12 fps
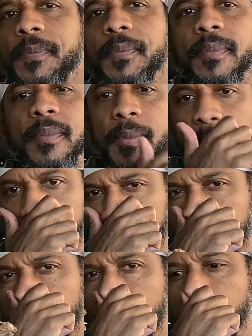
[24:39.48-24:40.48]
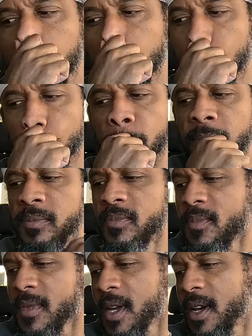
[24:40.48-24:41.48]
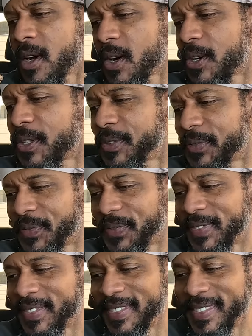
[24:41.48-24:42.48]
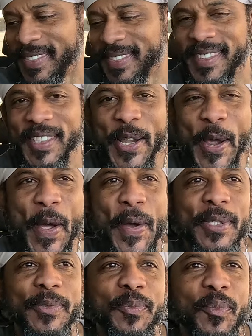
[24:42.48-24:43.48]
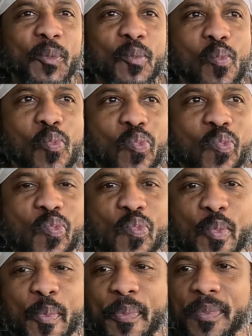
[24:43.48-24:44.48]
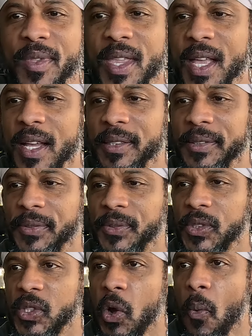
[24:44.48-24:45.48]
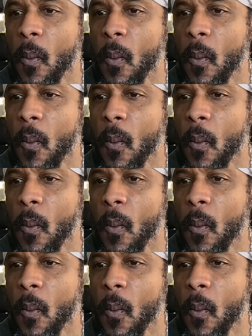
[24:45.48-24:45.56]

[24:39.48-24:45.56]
on it? And at the bottom, just uh, enough coffee. Yeah. Right? Just the amount, just the right amount of coffee.